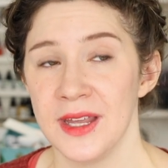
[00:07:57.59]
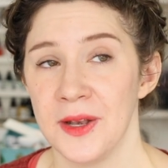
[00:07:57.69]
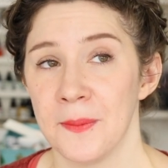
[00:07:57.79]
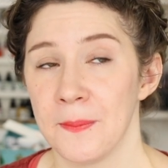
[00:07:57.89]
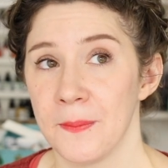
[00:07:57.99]

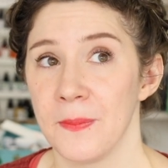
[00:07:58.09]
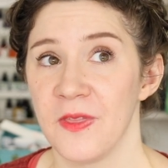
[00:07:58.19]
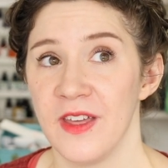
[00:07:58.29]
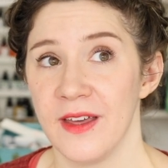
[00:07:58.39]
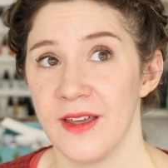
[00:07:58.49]
you know,
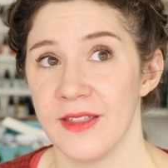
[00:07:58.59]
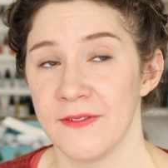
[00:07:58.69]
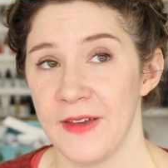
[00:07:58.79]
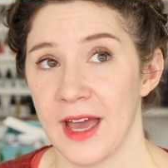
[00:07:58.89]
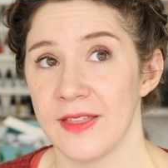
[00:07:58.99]
the the
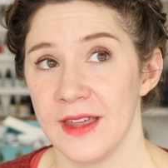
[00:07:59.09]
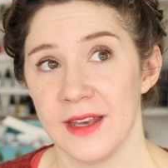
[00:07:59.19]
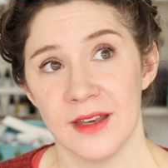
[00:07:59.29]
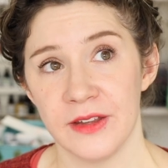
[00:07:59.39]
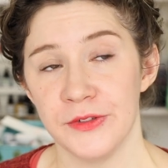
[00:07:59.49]
fact
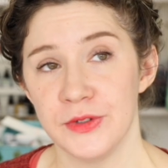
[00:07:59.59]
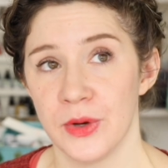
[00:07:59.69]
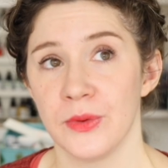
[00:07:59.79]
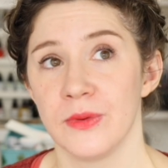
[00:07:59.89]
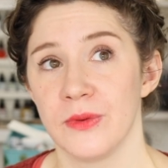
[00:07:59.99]
that you
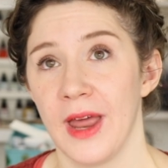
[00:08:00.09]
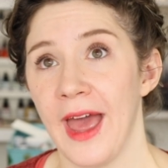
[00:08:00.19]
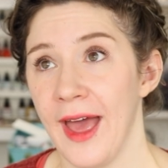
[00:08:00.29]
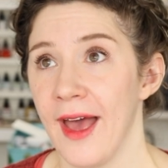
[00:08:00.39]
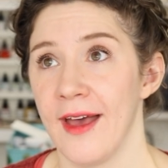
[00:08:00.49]
don't
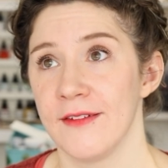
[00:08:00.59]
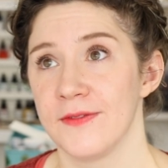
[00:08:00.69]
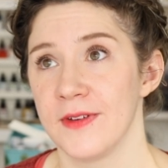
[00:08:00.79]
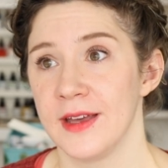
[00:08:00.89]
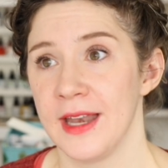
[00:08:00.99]
have
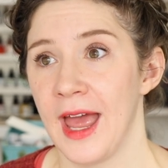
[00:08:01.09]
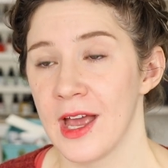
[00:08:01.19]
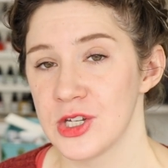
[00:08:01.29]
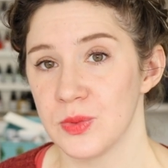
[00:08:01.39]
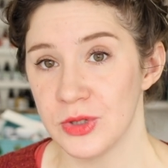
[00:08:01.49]
an
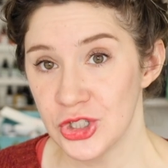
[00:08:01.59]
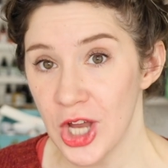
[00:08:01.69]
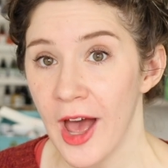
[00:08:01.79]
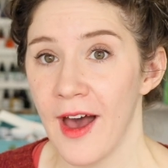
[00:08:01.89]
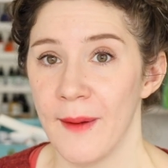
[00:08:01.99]
actual
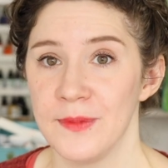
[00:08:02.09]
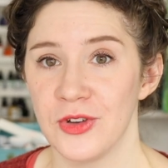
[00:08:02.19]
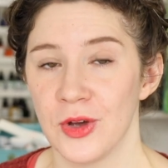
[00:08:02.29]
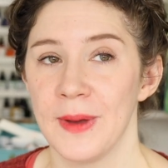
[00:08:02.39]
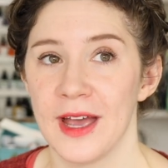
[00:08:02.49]
job
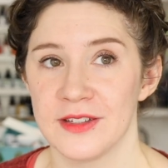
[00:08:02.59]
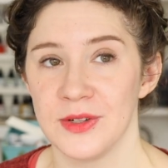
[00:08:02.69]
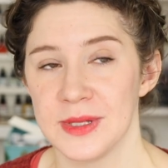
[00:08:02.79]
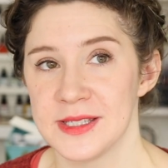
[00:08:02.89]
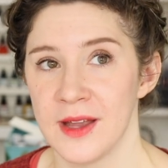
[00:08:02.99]
to go back to.
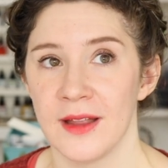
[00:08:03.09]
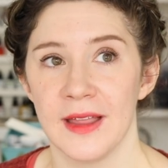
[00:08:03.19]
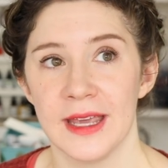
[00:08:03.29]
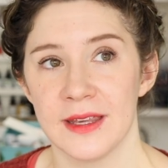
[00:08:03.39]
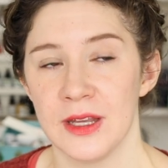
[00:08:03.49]
It's not
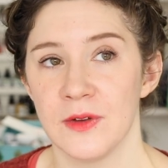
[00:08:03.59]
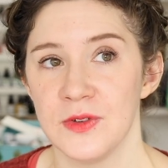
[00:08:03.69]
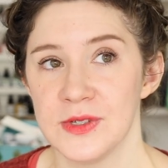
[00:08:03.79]
like, you know, if